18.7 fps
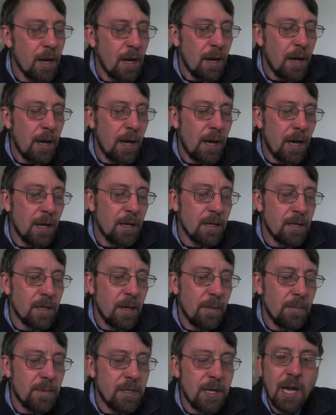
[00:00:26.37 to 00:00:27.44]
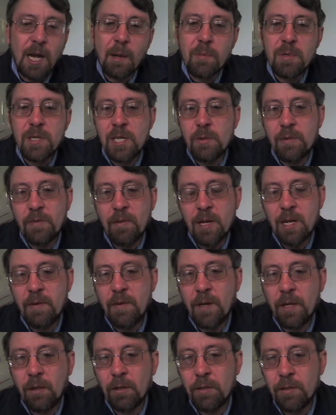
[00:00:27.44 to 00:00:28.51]
and at times things were very
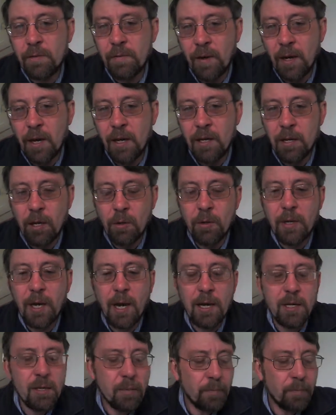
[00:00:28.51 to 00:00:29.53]
difficult to find, locate.